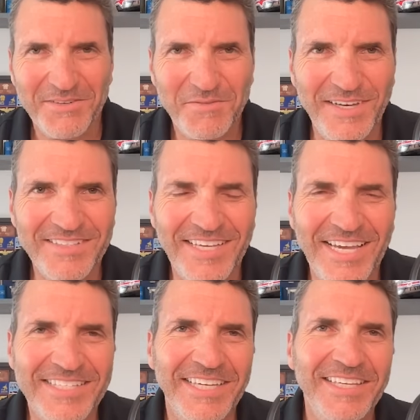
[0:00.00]

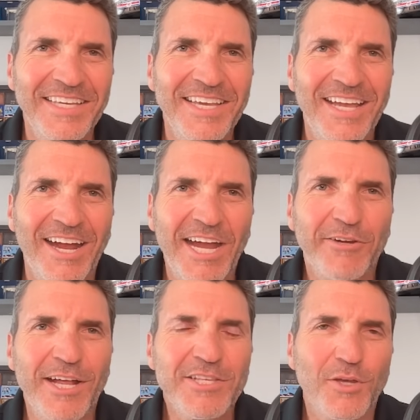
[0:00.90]
fantastic. All right,
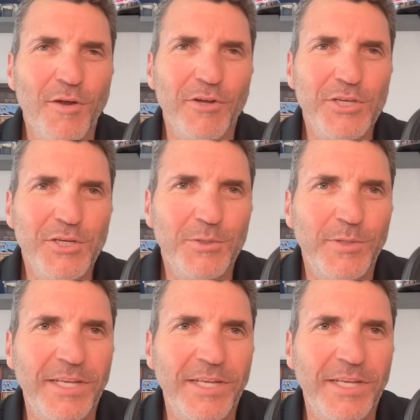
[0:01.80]
Crunch, over to you.